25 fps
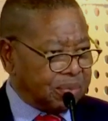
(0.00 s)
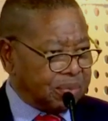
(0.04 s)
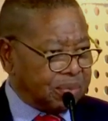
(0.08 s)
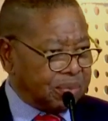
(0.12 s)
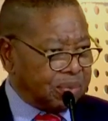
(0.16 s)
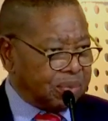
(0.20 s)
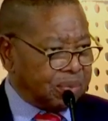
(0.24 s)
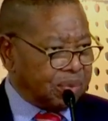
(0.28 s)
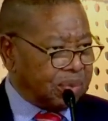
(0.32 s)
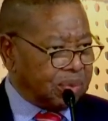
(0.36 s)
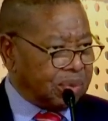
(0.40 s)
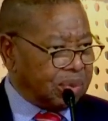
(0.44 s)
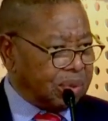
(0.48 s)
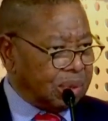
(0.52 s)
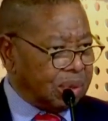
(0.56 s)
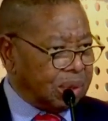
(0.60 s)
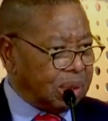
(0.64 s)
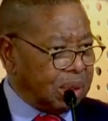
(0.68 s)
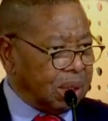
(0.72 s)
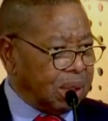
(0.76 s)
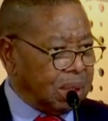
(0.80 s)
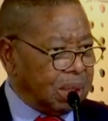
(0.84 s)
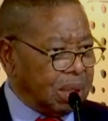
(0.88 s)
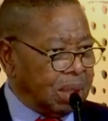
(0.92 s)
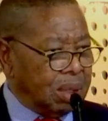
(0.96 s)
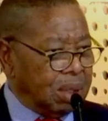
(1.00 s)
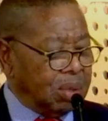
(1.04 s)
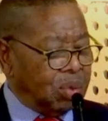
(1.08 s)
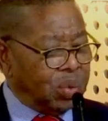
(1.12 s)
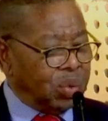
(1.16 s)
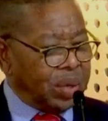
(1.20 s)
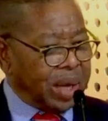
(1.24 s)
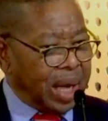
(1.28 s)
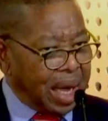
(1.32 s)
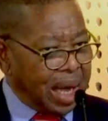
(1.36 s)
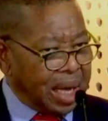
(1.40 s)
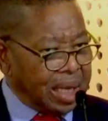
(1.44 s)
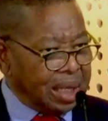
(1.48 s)
we are able to
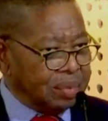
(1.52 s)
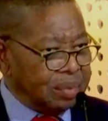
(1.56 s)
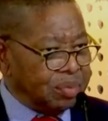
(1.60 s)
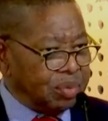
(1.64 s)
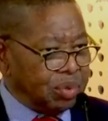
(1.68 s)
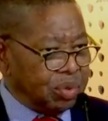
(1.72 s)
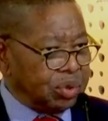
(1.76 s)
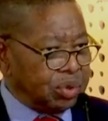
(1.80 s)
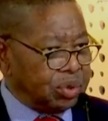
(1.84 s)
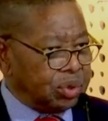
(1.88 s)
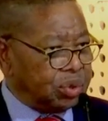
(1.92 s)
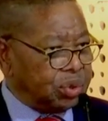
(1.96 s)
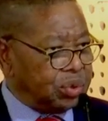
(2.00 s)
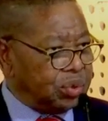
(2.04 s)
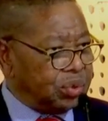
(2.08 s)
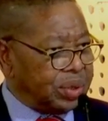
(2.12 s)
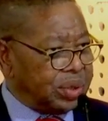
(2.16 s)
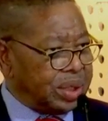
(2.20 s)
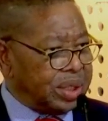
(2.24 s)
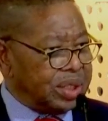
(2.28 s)
resume